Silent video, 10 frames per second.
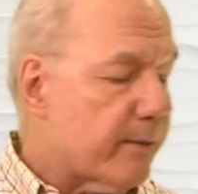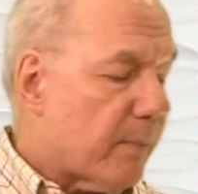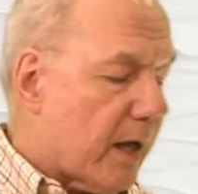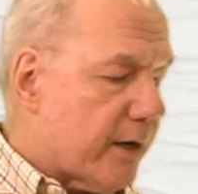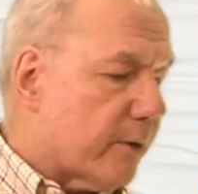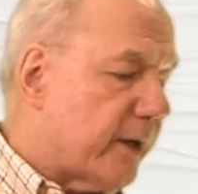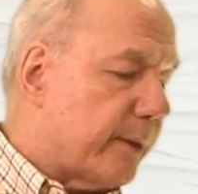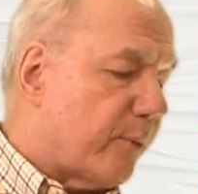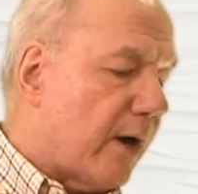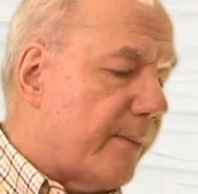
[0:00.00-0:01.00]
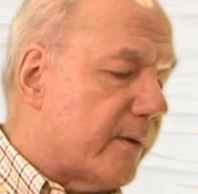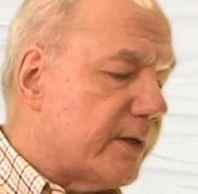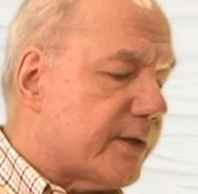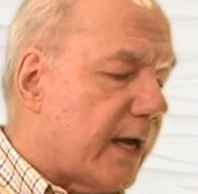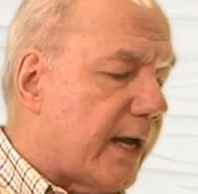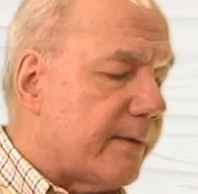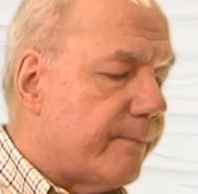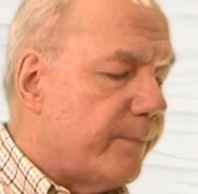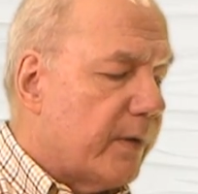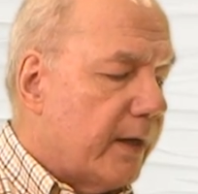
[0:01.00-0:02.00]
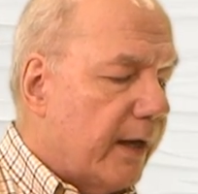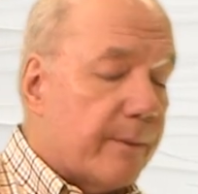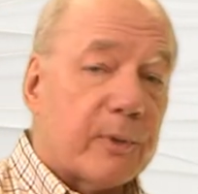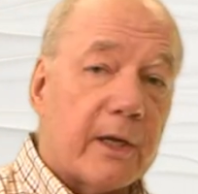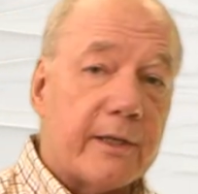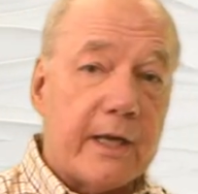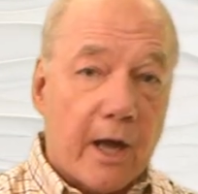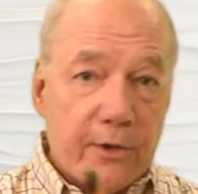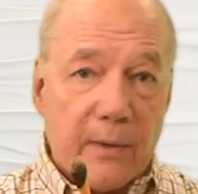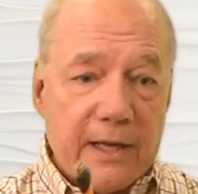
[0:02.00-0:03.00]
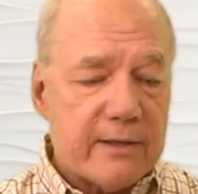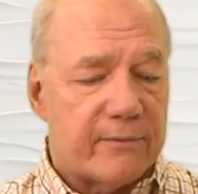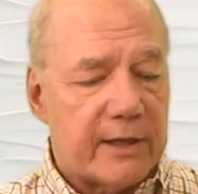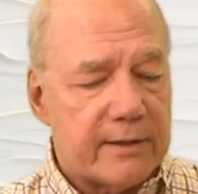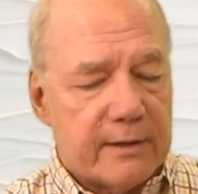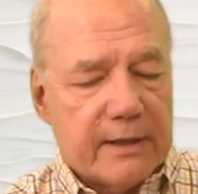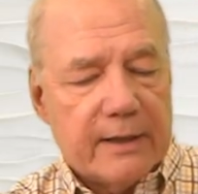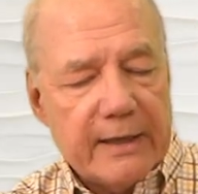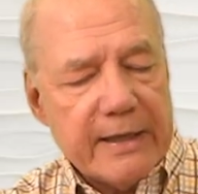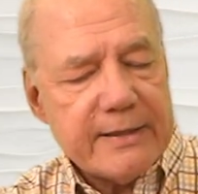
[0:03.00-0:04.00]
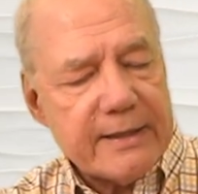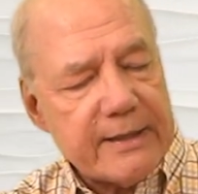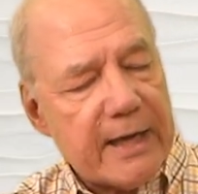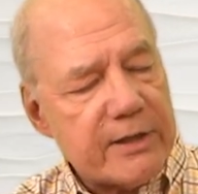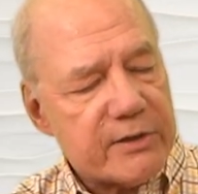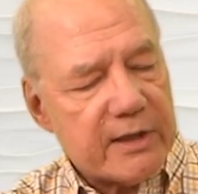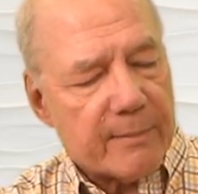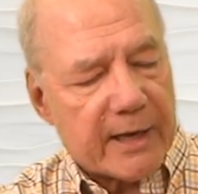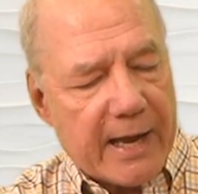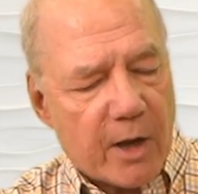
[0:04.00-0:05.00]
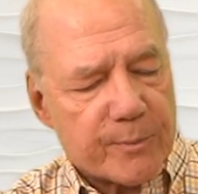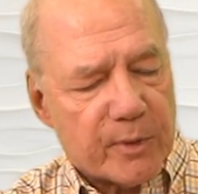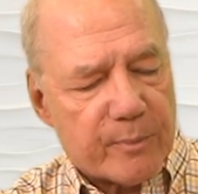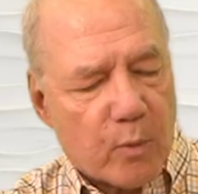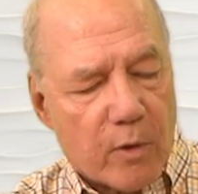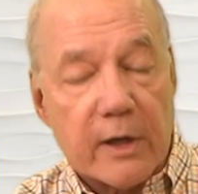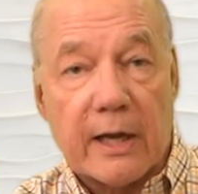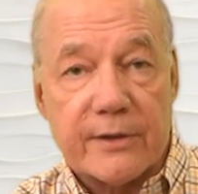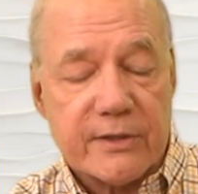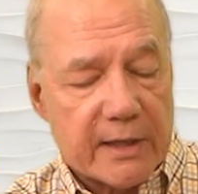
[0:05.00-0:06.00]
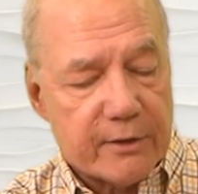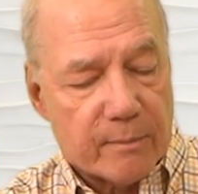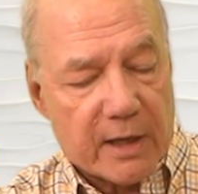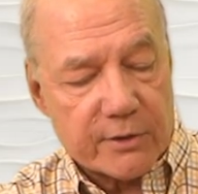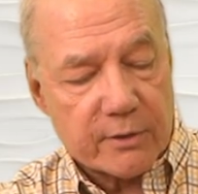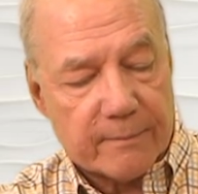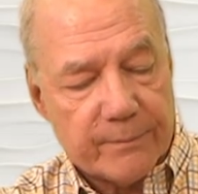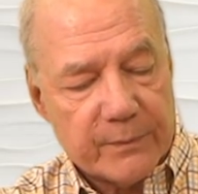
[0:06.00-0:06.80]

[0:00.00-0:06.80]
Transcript: the monitor at the primary side and plug the other end of it into the HDMI output port on the sender module.